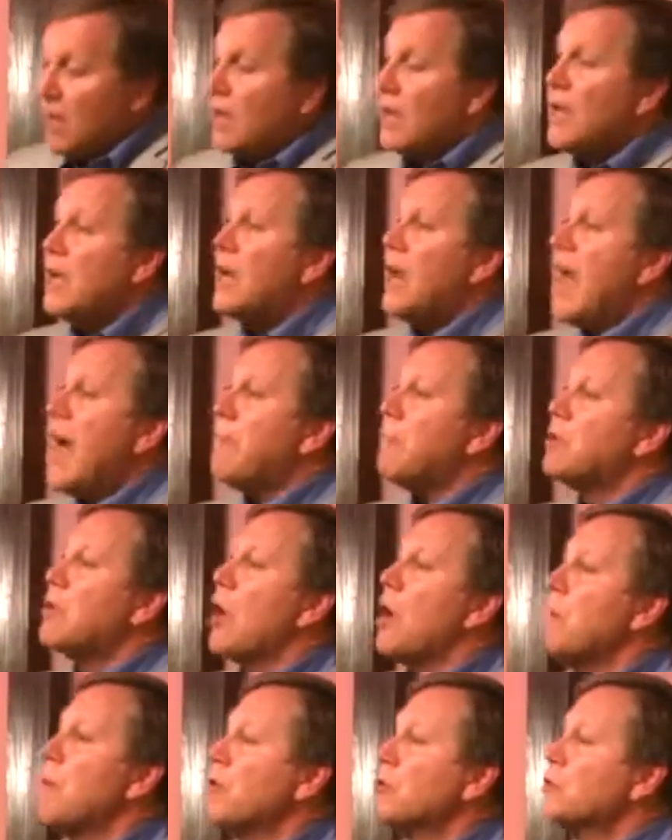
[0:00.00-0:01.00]
It happened
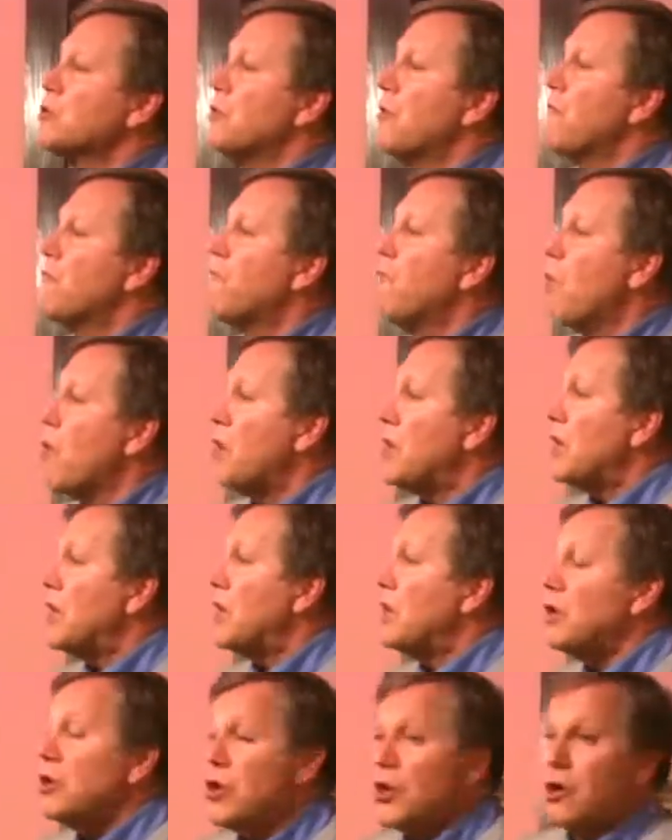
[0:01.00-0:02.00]
almost
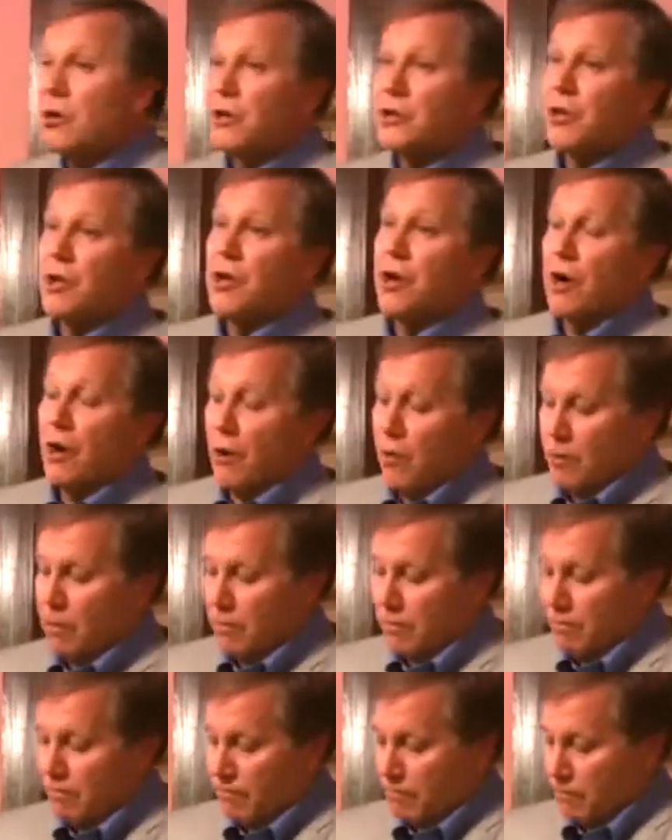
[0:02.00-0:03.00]
40 years ago.
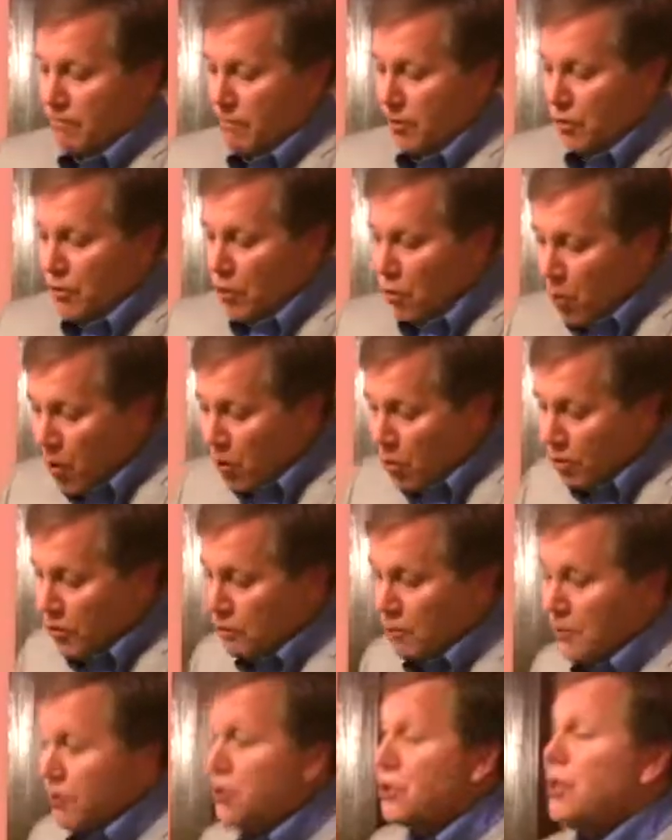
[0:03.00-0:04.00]
The
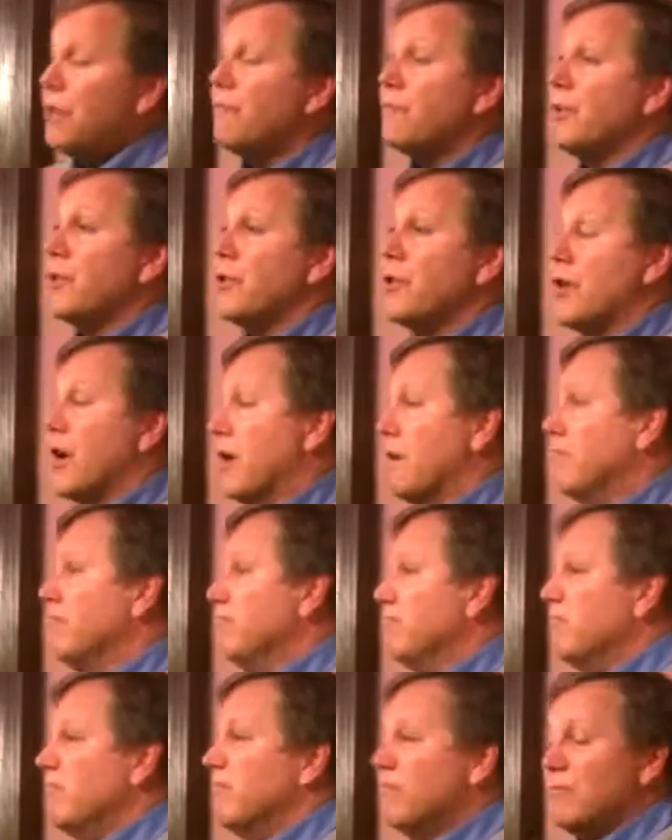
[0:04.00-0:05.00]
world was different then,
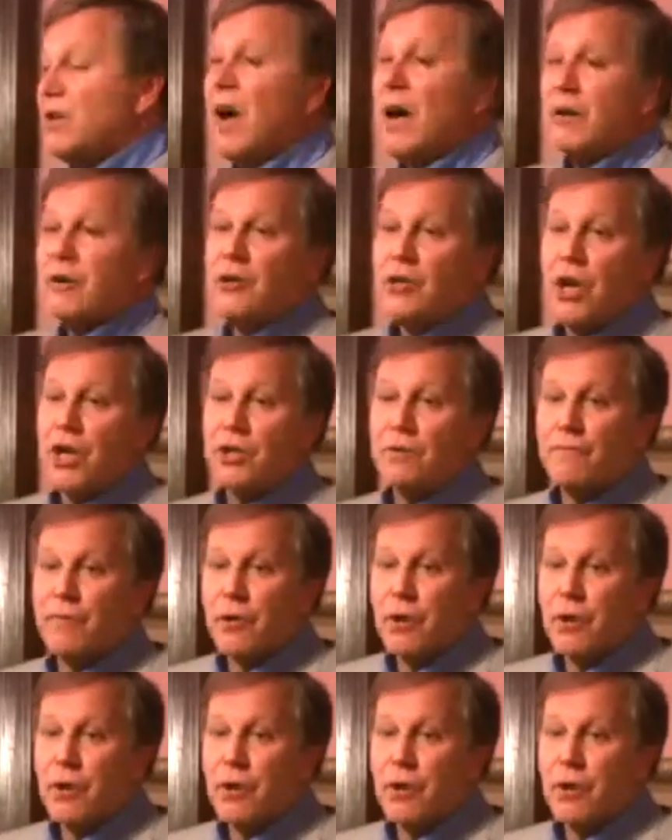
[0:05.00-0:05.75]
not just for